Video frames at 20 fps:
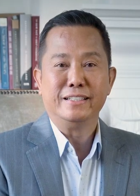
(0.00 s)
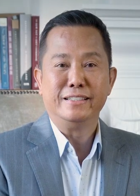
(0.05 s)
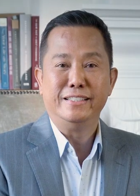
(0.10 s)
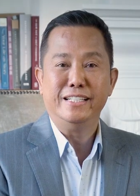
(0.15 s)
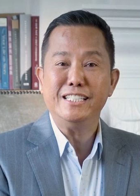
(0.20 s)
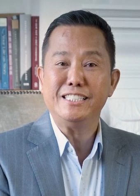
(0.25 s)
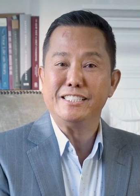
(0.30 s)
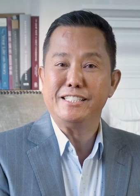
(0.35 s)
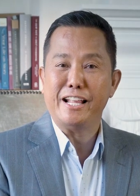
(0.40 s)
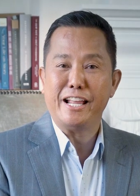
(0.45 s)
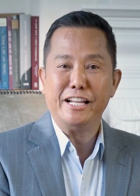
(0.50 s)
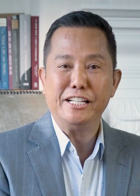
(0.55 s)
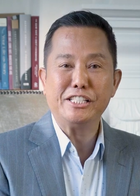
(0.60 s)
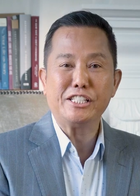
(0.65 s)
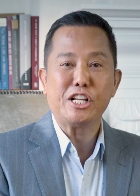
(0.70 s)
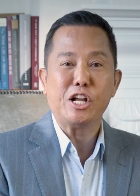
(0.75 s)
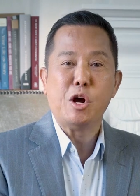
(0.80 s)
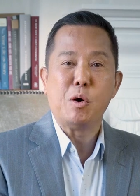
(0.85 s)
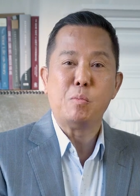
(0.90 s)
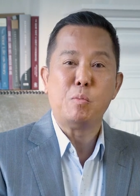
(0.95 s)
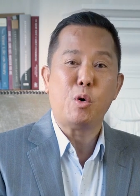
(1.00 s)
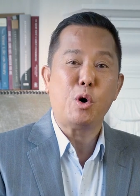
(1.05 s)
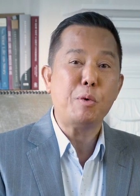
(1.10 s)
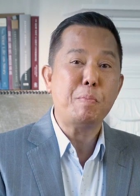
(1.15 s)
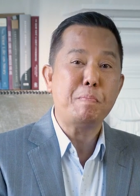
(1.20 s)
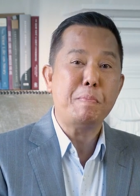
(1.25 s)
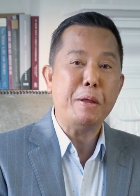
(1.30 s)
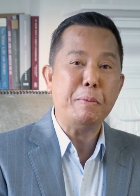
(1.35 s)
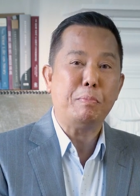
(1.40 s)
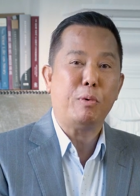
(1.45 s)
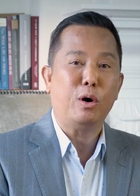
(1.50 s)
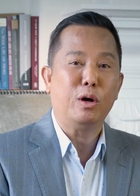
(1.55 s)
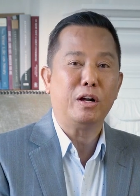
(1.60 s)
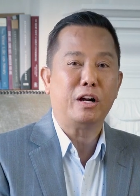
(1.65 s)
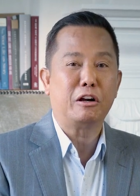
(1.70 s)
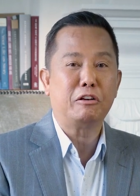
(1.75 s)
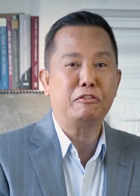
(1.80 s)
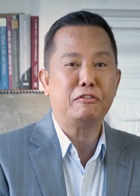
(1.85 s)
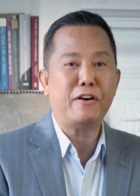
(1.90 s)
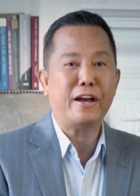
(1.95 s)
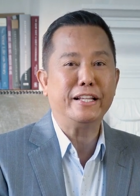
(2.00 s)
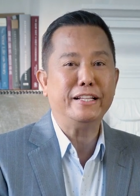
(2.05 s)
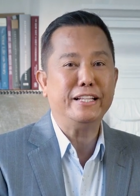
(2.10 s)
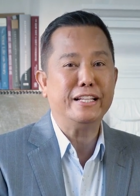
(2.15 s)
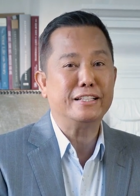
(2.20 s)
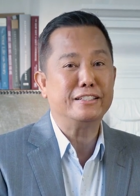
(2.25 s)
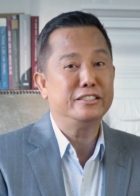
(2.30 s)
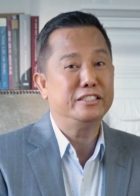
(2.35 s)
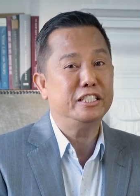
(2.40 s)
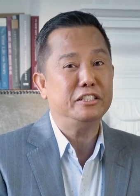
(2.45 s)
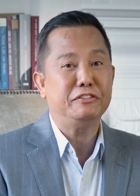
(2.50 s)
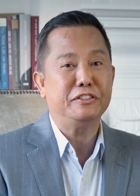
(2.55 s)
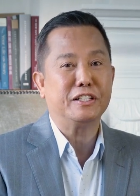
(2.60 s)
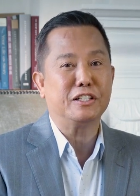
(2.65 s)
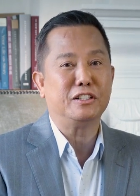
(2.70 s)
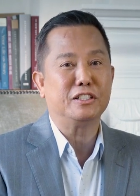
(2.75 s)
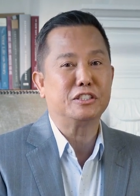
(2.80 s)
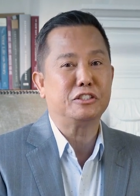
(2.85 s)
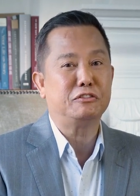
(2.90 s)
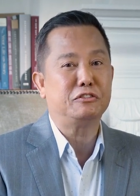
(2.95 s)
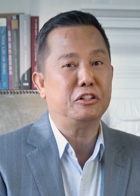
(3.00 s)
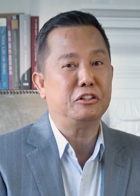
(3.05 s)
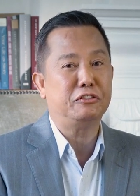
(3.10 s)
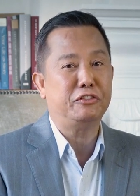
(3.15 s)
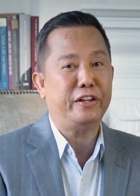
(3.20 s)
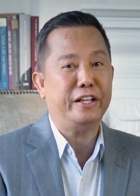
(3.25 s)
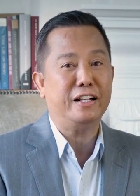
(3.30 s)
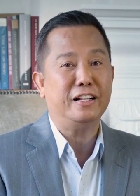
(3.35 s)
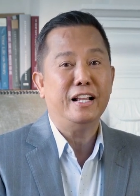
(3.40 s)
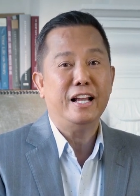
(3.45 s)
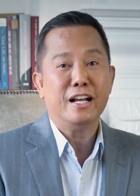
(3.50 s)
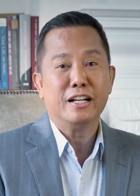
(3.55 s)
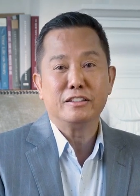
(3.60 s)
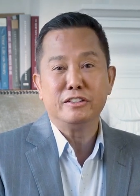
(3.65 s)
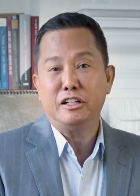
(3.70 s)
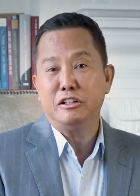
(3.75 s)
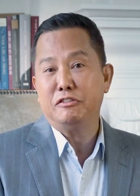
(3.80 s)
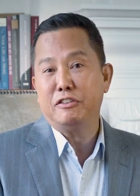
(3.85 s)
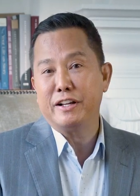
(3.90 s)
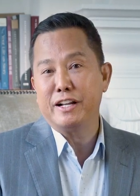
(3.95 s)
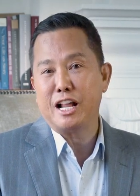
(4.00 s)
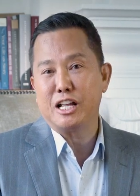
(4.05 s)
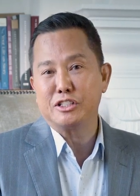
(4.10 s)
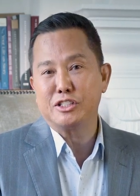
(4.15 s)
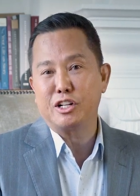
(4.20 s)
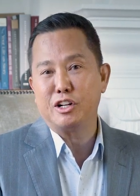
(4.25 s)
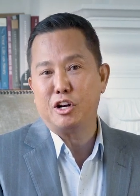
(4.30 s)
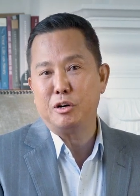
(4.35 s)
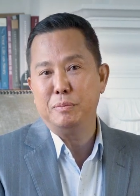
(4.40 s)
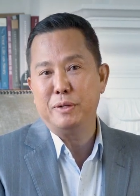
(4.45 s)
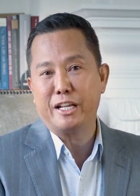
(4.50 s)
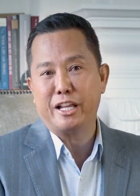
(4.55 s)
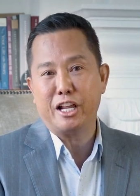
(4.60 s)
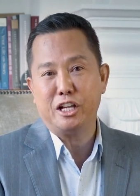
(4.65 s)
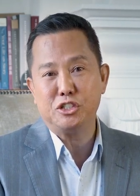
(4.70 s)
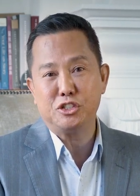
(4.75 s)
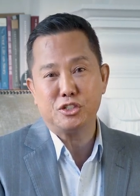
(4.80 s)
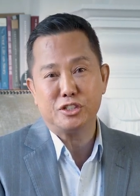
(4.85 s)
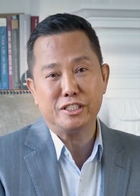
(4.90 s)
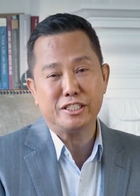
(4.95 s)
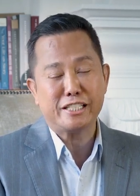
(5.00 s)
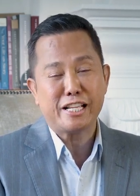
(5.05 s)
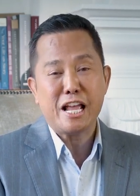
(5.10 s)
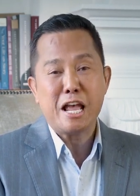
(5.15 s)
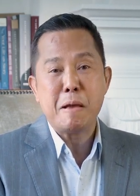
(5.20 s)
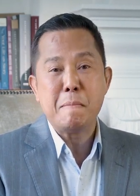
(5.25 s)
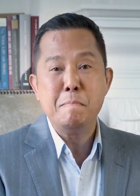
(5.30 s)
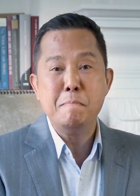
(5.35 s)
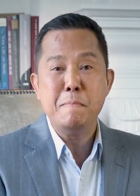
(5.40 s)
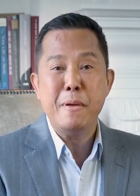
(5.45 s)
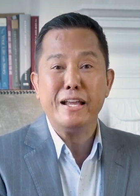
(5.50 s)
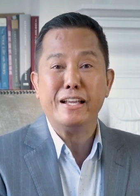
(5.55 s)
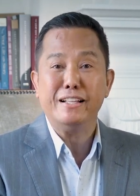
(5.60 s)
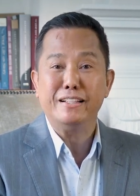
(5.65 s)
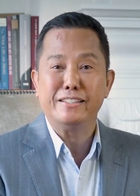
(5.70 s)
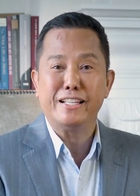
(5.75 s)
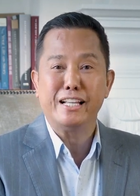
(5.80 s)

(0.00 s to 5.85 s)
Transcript: These days, more people are finding it difficult to fulfill their financial obligations, making